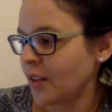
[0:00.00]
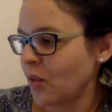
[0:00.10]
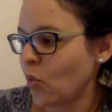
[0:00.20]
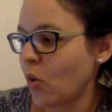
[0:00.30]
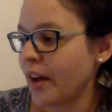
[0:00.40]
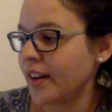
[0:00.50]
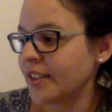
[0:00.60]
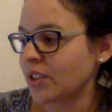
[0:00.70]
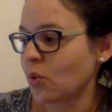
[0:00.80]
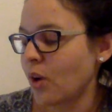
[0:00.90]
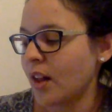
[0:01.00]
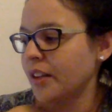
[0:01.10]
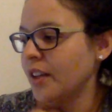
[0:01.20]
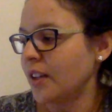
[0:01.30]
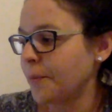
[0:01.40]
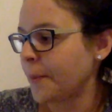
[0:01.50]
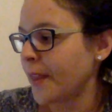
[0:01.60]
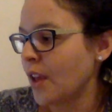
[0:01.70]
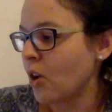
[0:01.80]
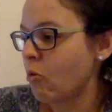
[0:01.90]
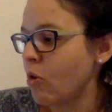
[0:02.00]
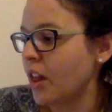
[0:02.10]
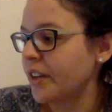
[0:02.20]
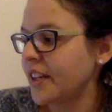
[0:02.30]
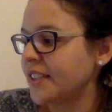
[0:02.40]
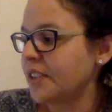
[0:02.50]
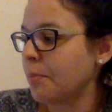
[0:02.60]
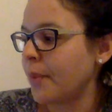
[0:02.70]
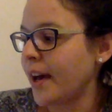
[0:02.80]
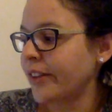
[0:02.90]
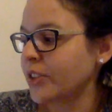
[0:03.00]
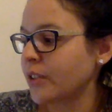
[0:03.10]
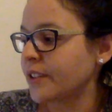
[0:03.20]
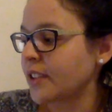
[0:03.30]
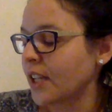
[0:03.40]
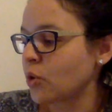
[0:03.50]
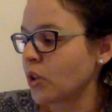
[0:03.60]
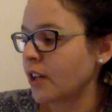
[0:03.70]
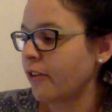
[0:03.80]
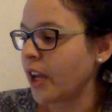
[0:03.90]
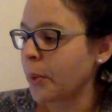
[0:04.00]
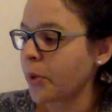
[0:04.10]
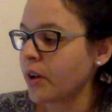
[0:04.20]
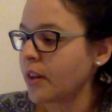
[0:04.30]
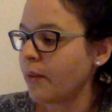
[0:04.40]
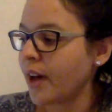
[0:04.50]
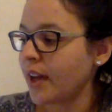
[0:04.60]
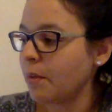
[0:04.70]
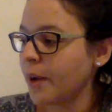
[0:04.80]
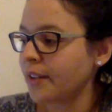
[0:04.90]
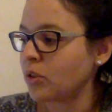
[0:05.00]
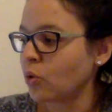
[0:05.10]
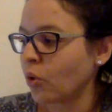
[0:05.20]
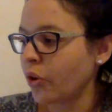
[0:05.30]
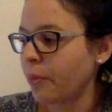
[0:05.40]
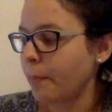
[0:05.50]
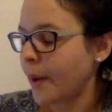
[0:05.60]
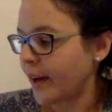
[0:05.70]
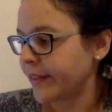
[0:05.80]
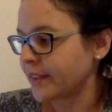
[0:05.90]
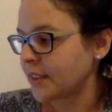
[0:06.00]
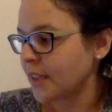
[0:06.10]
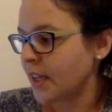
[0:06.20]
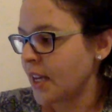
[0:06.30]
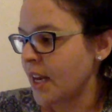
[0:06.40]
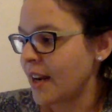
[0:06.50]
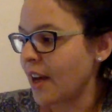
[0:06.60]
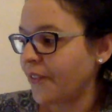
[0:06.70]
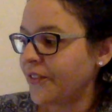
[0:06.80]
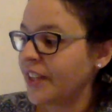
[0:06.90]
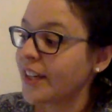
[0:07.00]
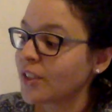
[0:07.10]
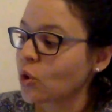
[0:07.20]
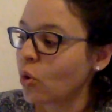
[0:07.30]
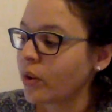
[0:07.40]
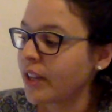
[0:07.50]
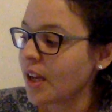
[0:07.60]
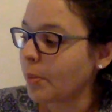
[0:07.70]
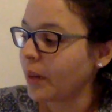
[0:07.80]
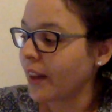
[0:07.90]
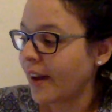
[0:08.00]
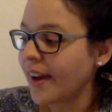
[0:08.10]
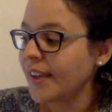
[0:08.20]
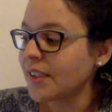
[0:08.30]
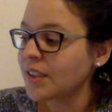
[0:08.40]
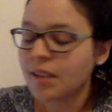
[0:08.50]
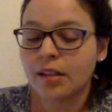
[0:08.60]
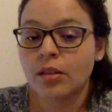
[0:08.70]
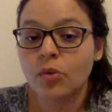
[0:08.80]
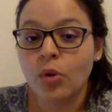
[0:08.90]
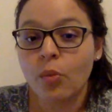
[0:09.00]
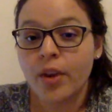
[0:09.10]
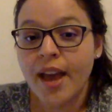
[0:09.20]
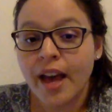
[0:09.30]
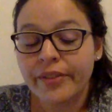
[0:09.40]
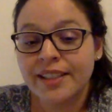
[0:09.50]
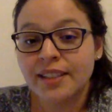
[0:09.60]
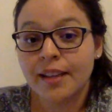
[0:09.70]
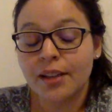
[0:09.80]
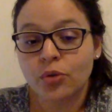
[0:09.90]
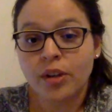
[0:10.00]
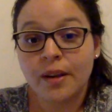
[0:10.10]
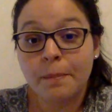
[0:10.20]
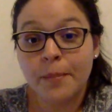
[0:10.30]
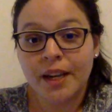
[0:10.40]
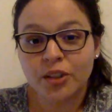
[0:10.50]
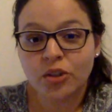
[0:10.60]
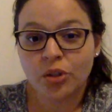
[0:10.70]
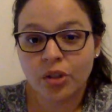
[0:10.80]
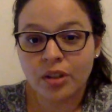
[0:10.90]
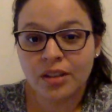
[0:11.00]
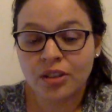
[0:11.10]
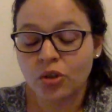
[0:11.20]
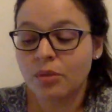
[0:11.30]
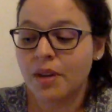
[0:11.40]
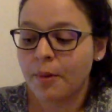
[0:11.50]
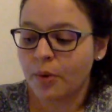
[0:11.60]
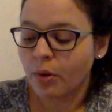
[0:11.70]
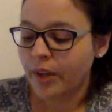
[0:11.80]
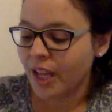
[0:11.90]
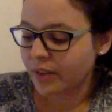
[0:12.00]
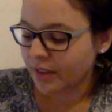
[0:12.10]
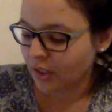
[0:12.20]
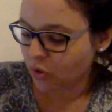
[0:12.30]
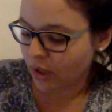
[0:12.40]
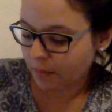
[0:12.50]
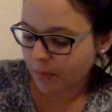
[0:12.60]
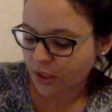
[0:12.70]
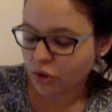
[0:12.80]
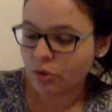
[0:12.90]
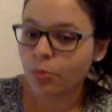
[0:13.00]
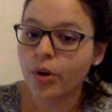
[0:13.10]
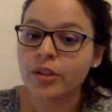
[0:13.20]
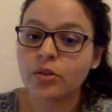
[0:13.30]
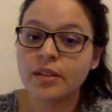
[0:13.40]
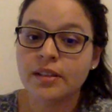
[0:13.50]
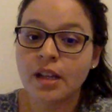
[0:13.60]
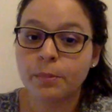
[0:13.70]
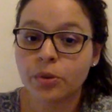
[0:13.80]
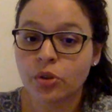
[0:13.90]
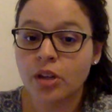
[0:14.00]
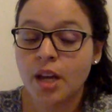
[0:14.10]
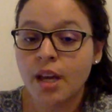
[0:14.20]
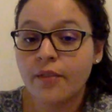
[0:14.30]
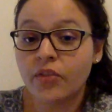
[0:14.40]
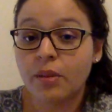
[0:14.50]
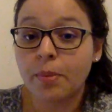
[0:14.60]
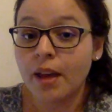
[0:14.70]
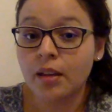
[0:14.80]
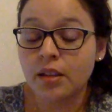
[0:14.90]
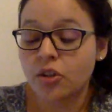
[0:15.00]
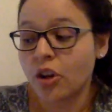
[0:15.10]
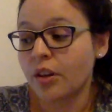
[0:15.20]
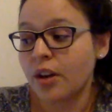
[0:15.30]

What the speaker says: What is quality? Quality is the mass of saturated vapor divided by total mass. Now, this only applies when we have a saturated mixture. So remember, when we have a saturated mixture, pressure and temperature depend on each other.